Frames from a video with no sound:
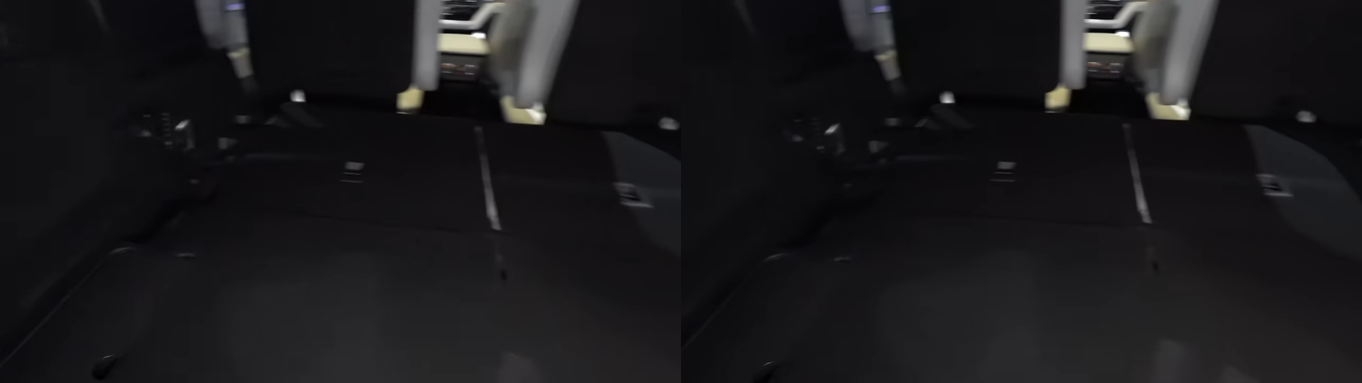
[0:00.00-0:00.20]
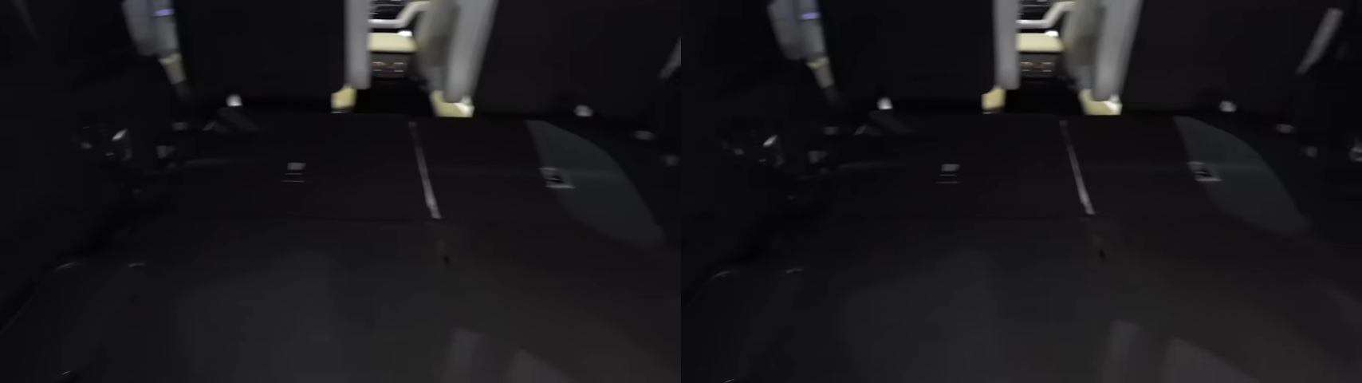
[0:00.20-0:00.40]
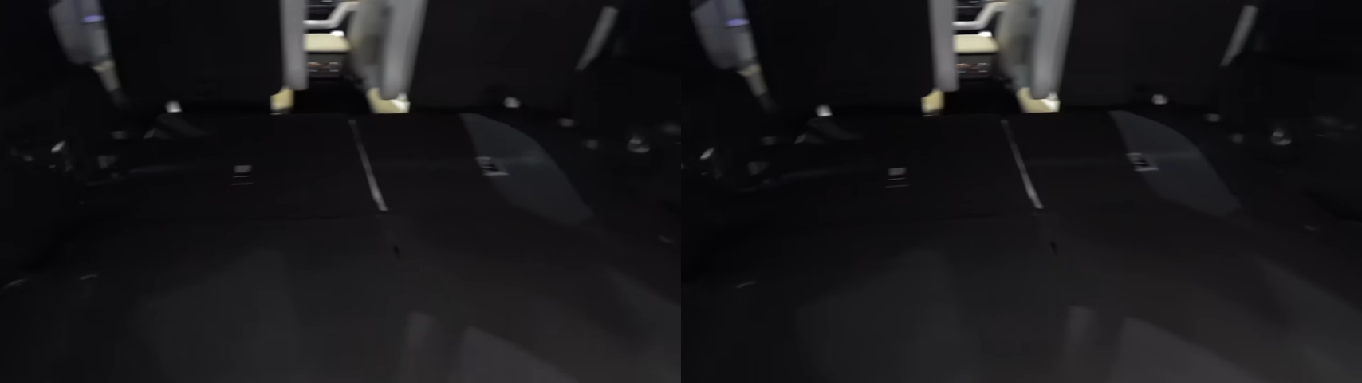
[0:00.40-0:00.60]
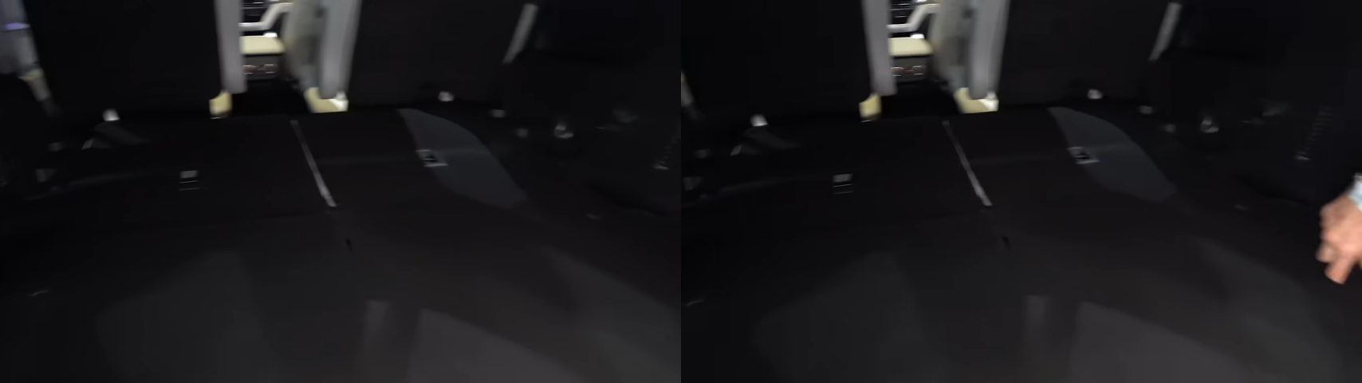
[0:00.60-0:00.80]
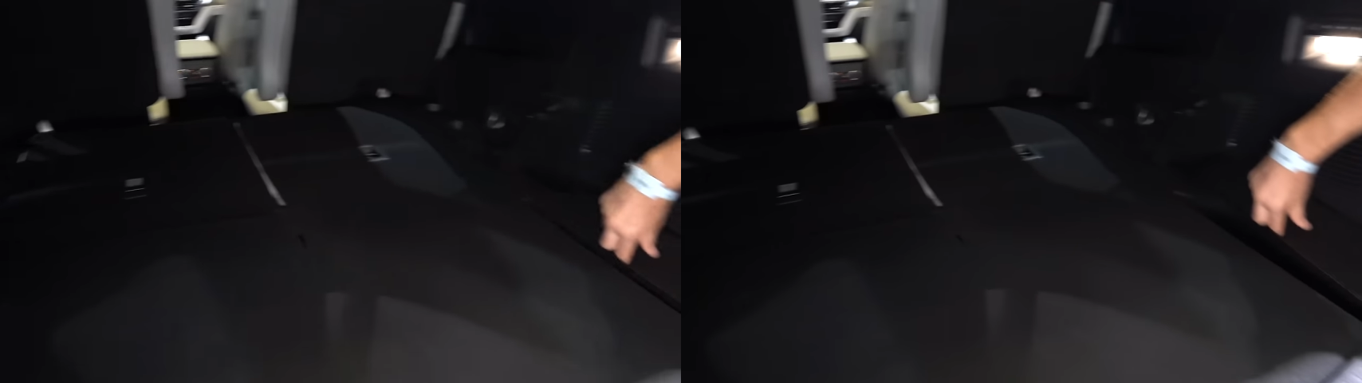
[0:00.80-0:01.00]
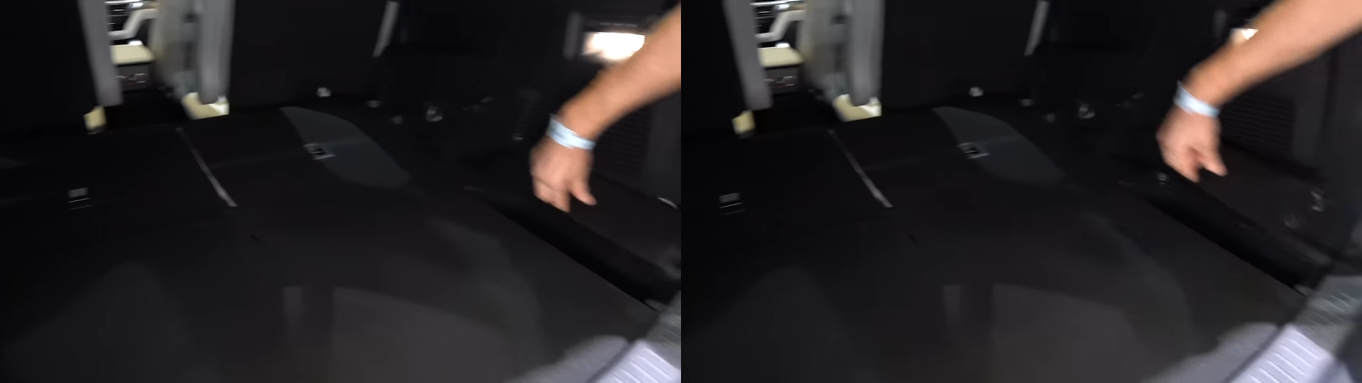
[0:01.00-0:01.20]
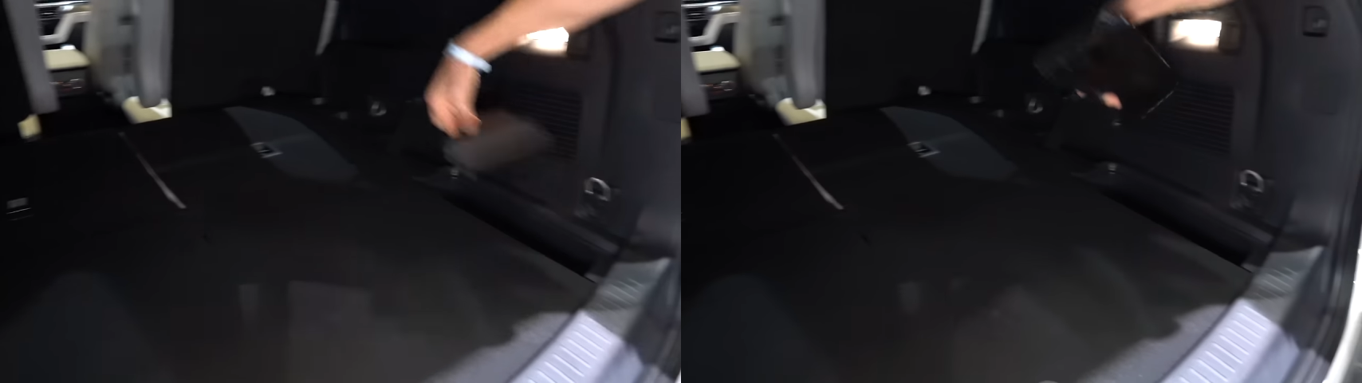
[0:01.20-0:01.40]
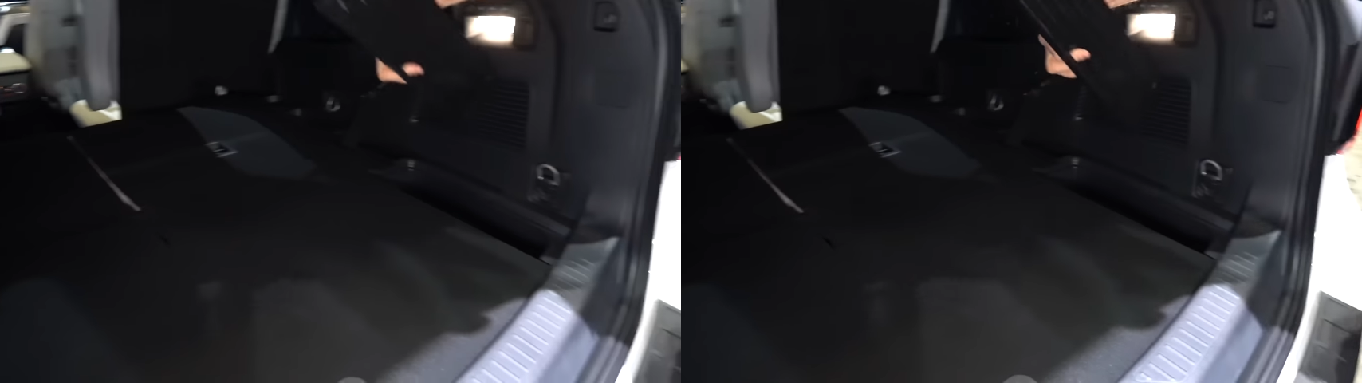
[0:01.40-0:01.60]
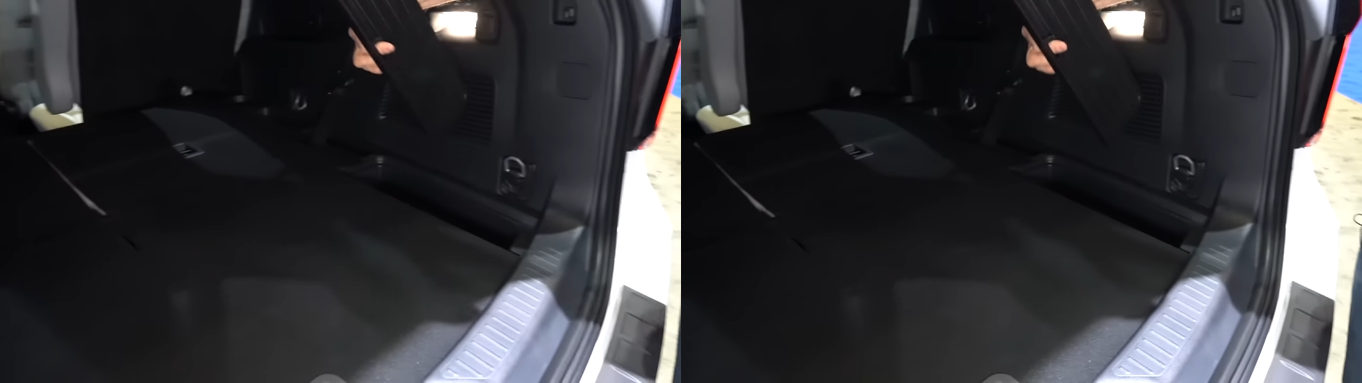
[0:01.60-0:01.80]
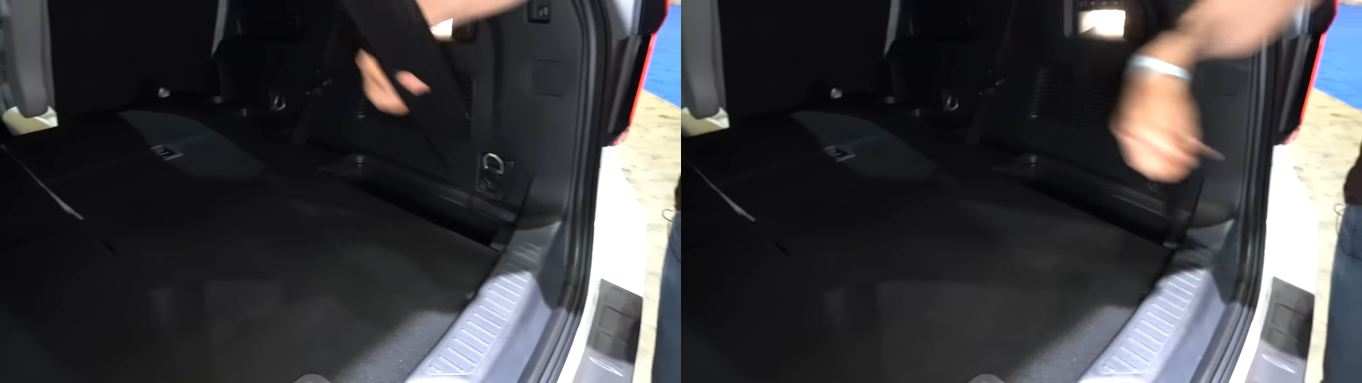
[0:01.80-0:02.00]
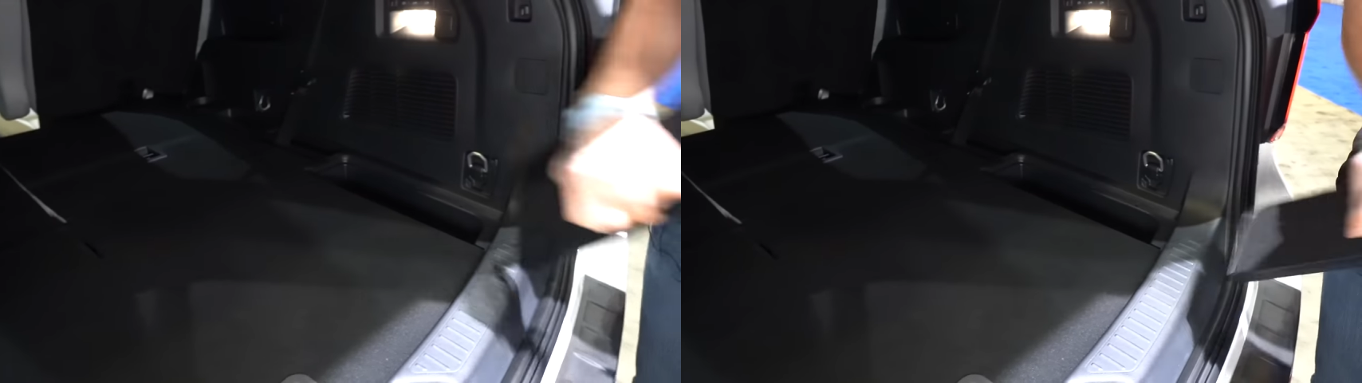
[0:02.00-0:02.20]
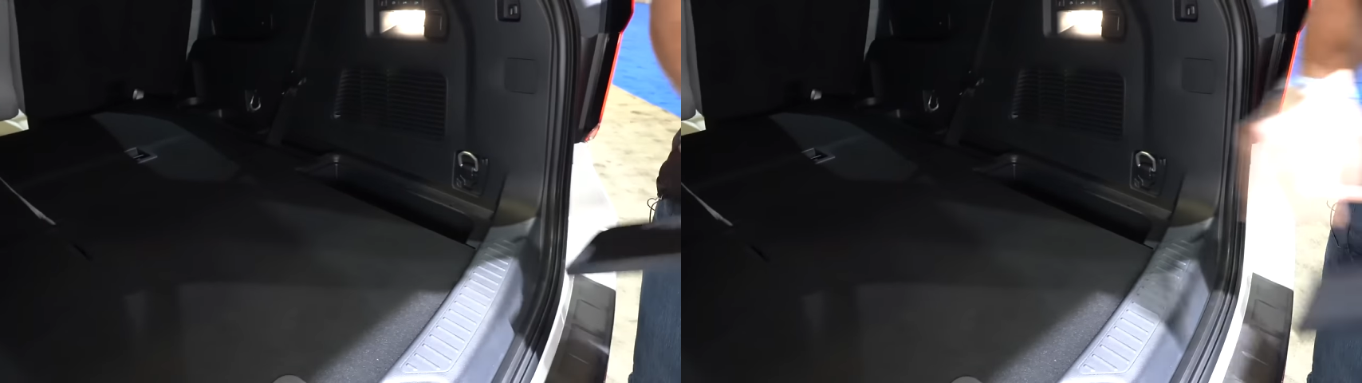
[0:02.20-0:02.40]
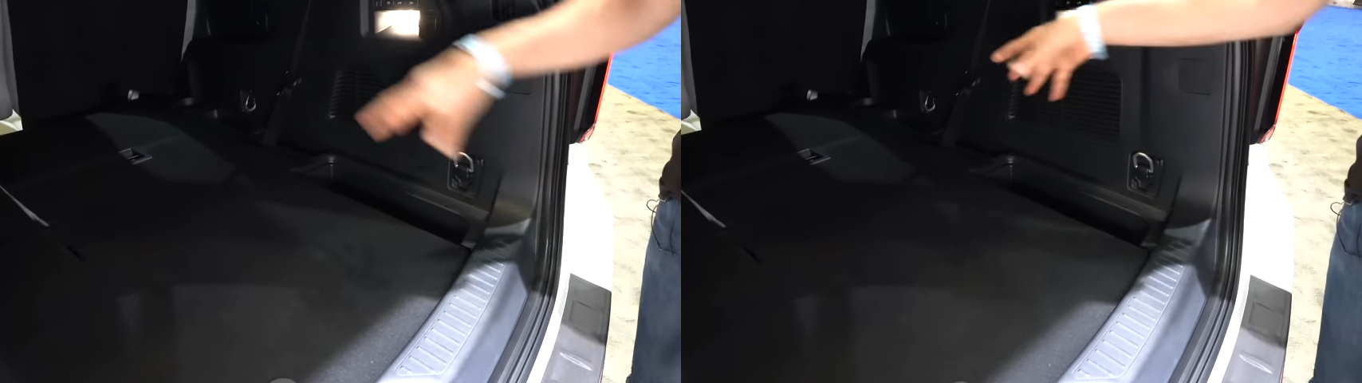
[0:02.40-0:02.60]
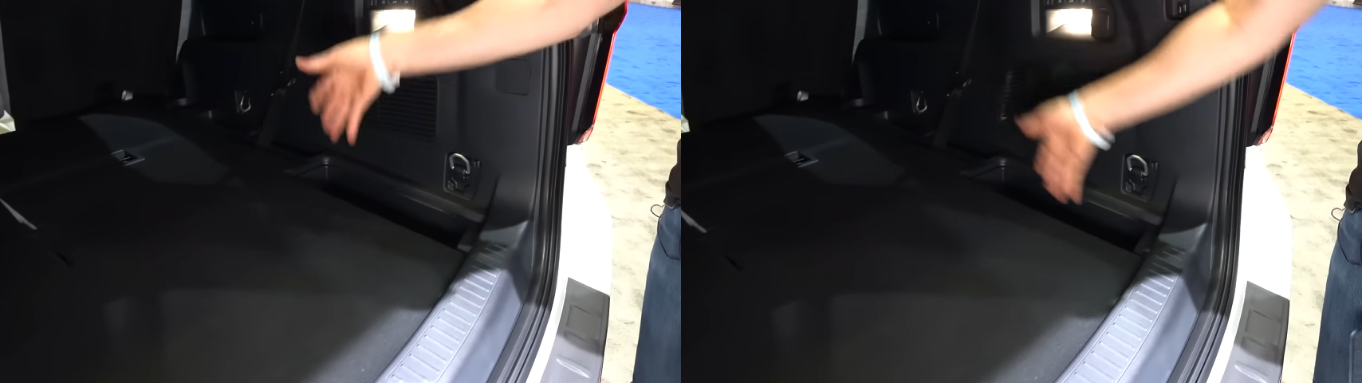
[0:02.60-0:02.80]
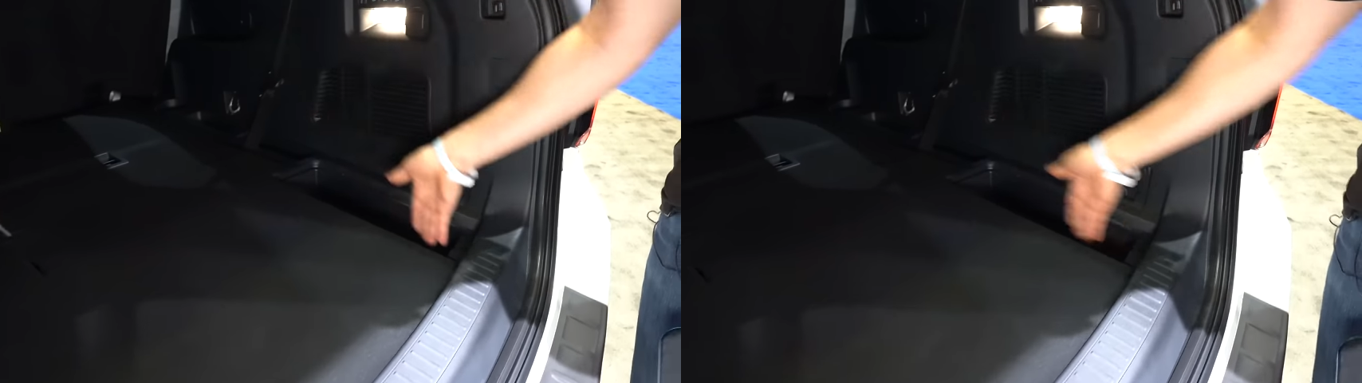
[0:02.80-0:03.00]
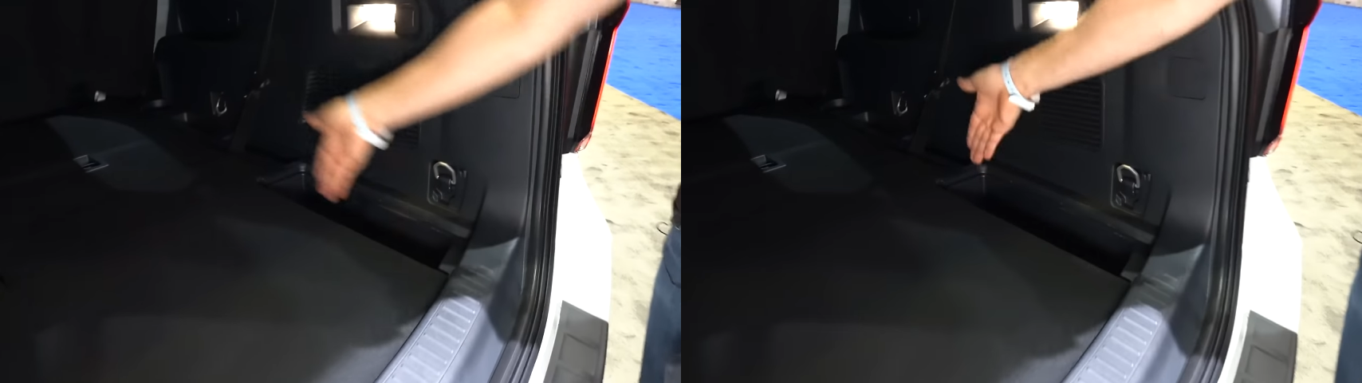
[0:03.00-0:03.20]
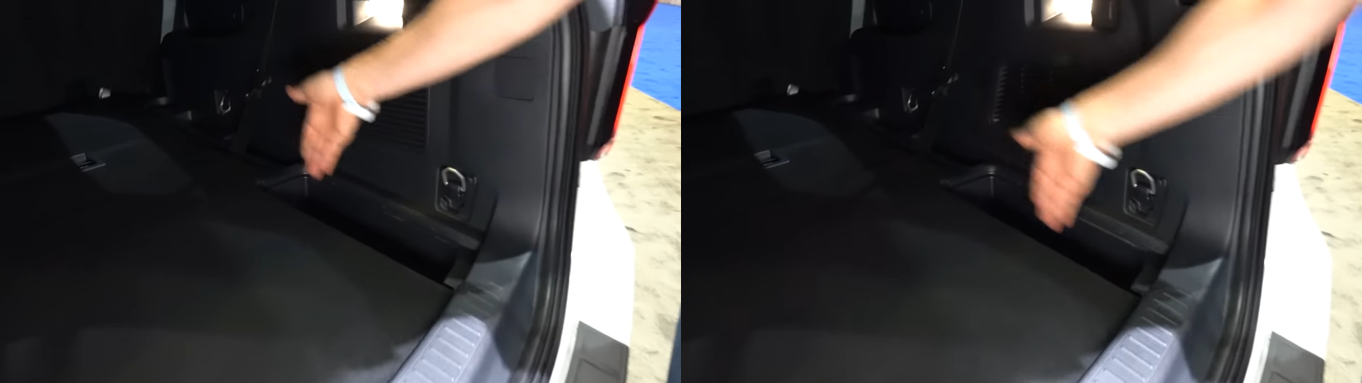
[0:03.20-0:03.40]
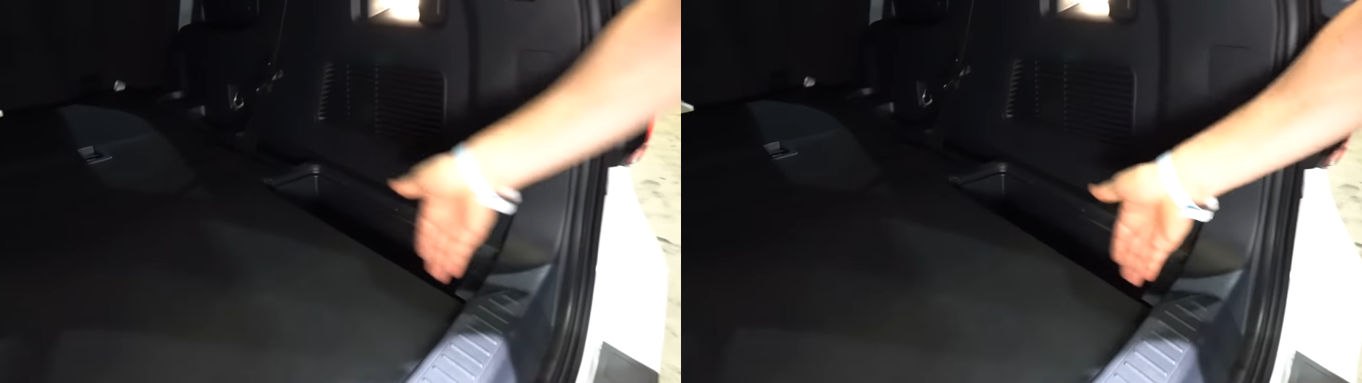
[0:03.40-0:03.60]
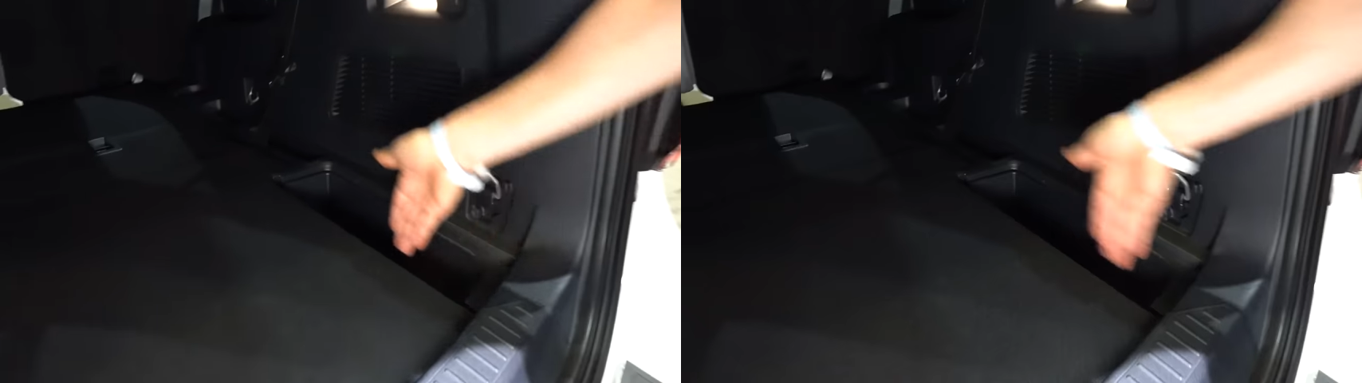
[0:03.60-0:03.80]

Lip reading: Nobody's mouth can be seen.